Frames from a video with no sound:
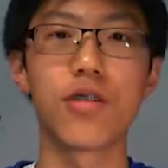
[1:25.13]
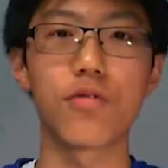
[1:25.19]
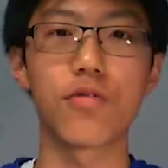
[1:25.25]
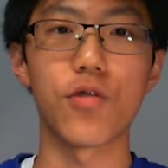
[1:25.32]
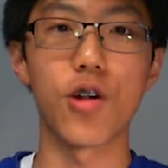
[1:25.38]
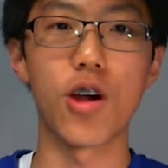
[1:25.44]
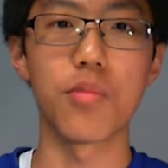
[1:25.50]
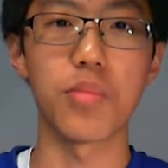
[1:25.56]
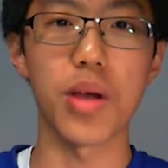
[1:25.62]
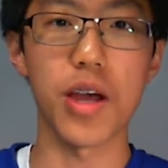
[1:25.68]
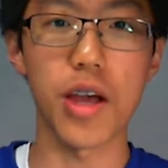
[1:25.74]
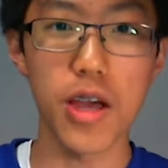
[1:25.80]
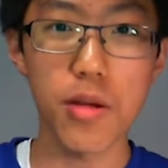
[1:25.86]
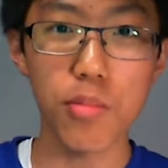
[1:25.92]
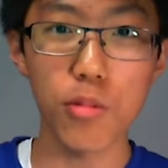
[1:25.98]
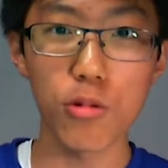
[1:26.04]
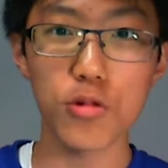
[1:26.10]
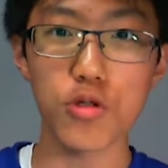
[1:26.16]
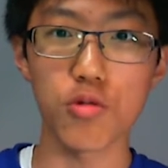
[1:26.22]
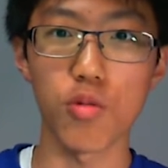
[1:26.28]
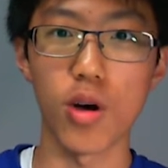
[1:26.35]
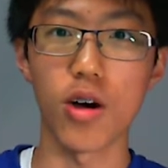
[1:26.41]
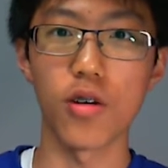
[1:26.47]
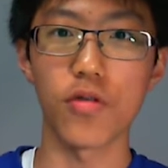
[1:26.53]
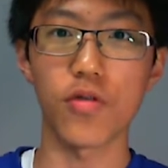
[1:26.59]
From April
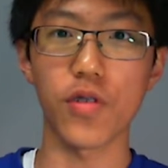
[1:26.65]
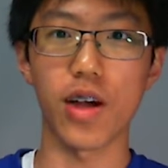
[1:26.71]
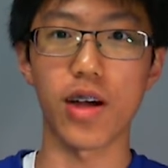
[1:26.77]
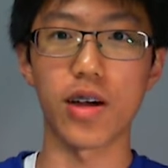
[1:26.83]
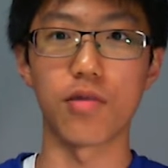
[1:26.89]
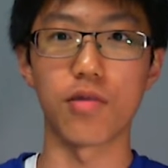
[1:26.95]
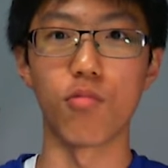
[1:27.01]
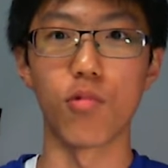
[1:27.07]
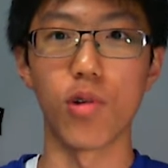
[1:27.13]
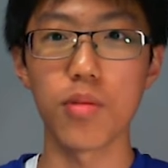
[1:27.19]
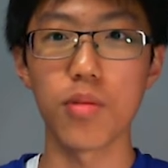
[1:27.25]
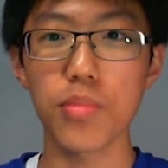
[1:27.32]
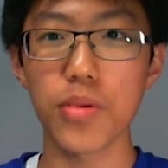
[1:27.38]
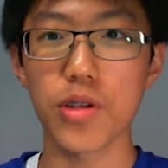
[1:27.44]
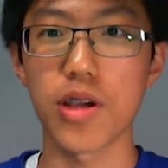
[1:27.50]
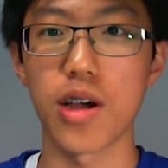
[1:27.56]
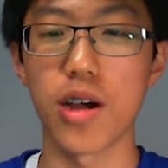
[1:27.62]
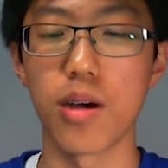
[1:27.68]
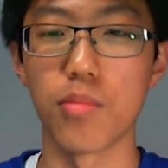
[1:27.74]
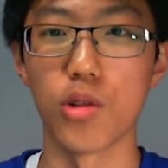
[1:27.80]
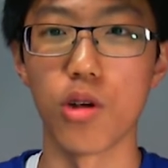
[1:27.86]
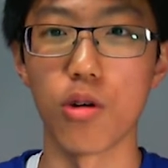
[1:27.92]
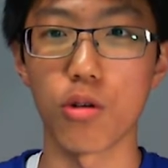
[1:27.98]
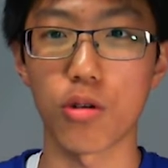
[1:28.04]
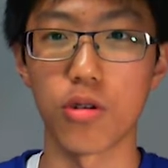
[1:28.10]
12th at 1 PM
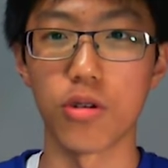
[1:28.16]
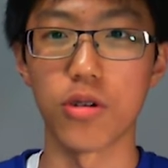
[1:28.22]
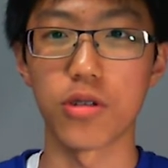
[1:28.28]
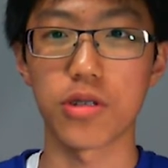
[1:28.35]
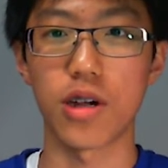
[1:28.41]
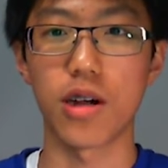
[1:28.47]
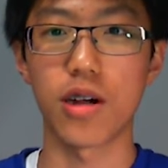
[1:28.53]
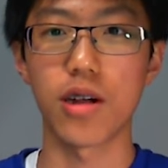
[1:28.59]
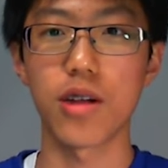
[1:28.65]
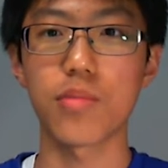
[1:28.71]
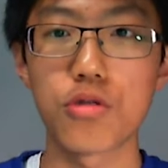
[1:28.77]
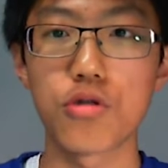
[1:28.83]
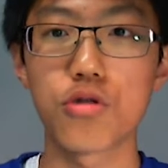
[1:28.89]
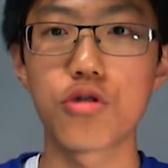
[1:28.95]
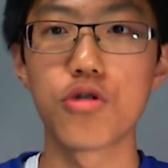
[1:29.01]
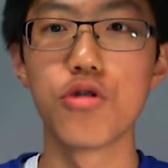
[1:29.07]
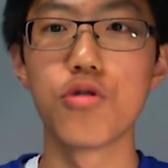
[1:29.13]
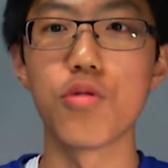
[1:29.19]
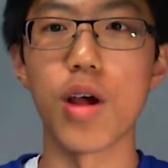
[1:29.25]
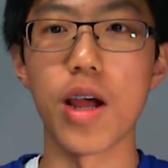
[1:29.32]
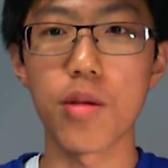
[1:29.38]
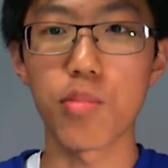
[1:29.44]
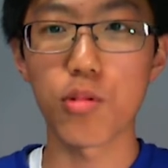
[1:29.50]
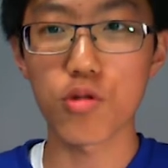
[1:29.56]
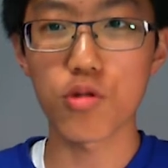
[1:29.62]
local time to
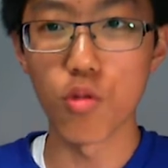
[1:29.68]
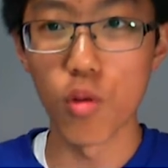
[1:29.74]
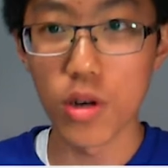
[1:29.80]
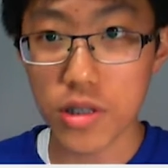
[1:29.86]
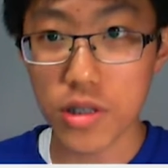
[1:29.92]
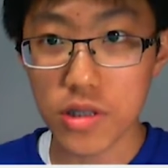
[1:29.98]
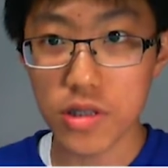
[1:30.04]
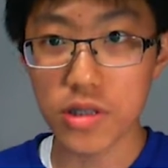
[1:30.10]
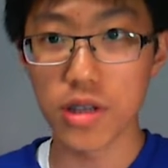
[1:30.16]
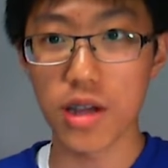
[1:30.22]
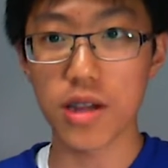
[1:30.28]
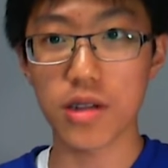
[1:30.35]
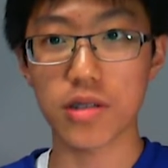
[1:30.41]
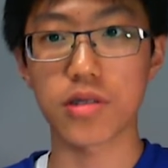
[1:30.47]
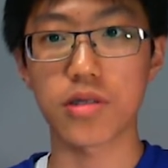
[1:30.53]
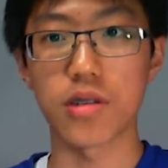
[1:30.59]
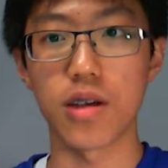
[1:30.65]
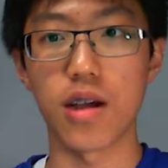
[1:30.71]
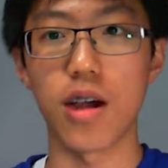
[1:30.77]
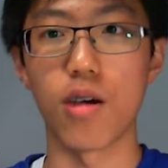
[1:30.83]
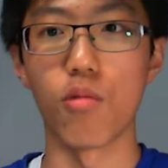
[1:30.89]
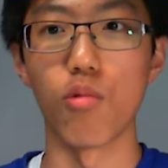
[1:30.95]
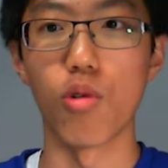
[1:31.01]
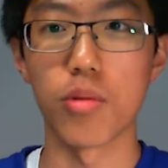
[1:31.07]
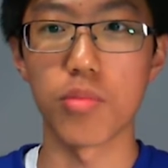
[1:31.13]
April 26th
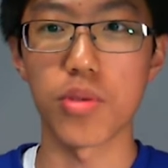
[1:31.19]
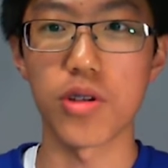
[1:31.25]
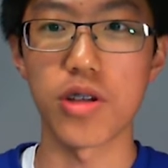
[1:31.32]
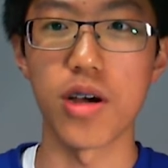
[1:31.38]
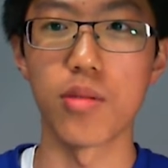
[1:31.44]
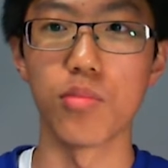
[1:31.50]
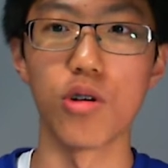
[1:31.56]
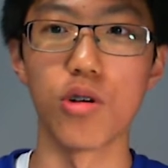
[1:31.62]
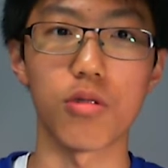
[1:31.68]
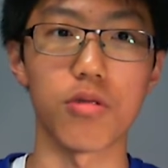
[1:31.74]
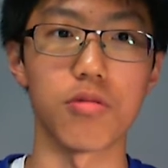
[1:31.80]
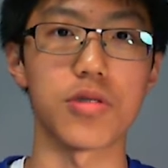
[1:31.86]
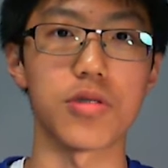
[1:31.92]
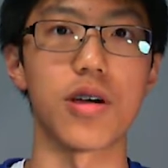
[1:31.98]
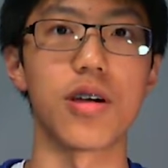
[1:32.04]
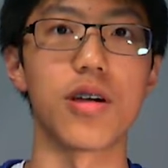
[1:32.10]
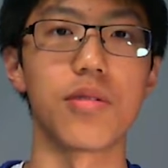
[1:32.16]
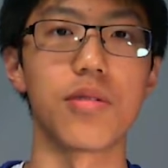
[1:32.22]
at 1 PM local time.